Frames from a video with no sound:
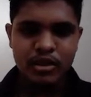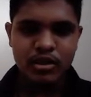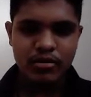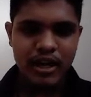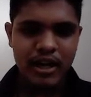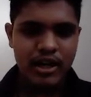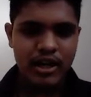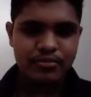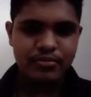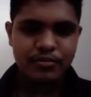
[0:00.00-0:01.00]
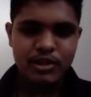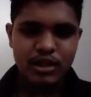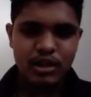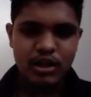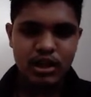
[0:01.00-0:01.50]
farad,
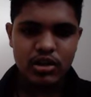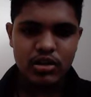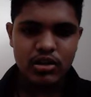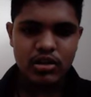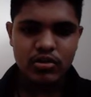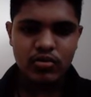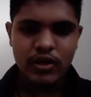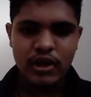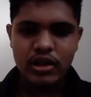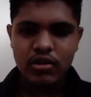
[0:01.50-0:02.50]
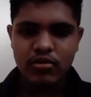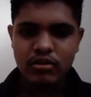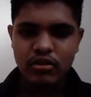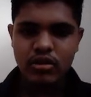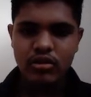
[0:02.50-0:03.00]
and wire
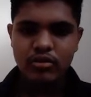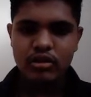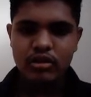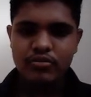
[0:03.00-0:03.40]
of copper